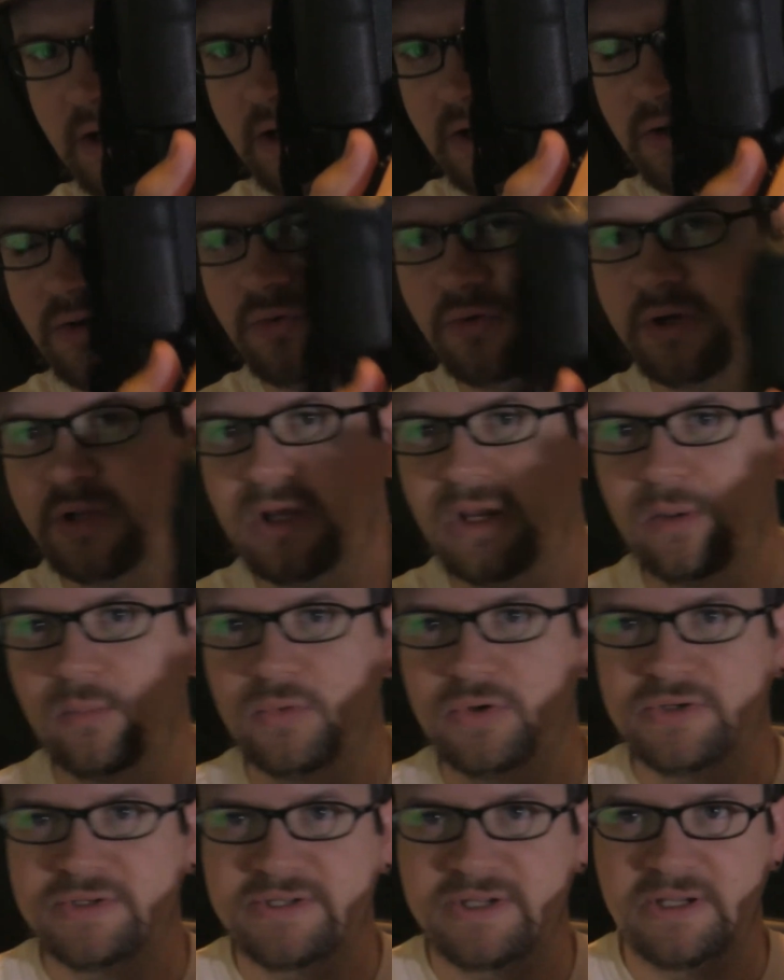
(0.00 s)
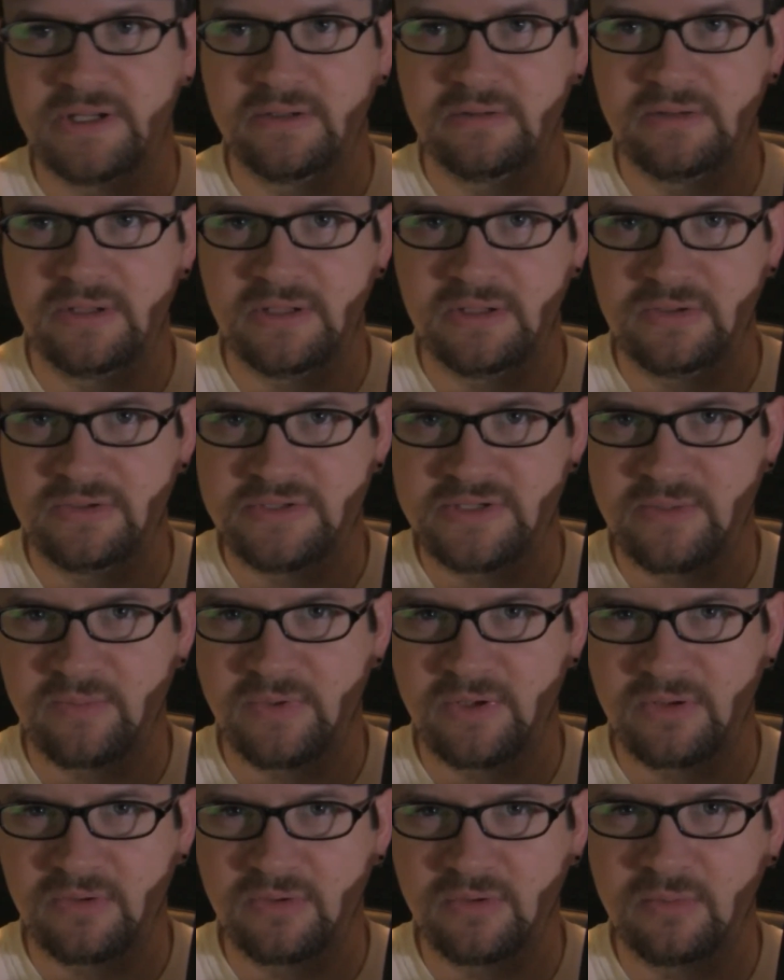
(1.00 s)
Newer cameras, they use
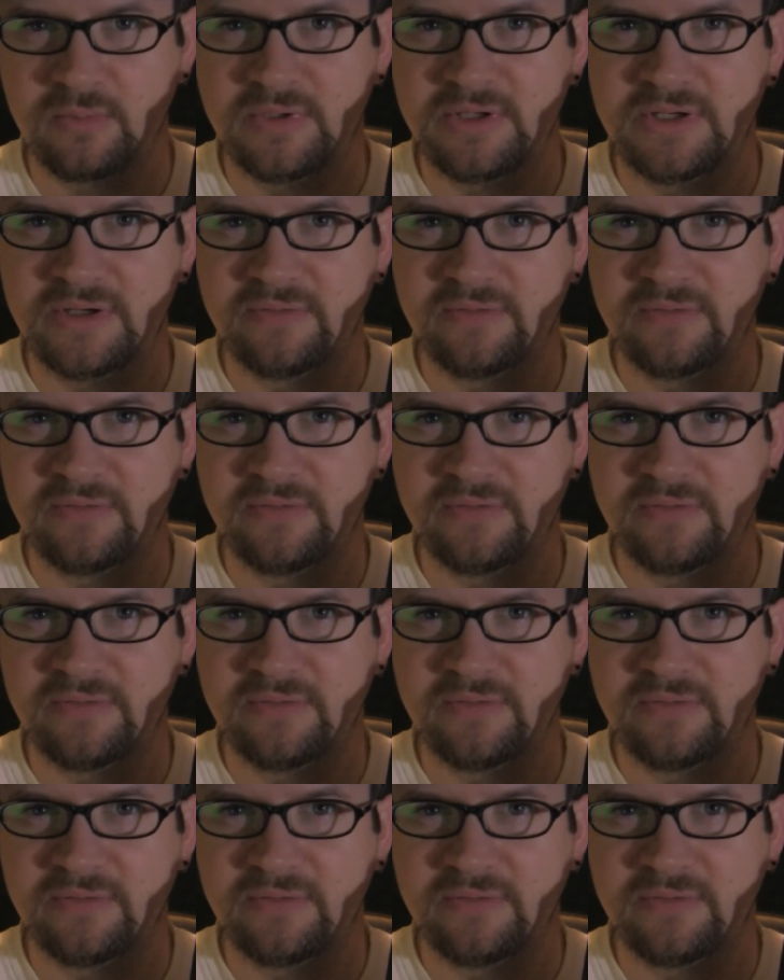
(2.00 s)
something a little bit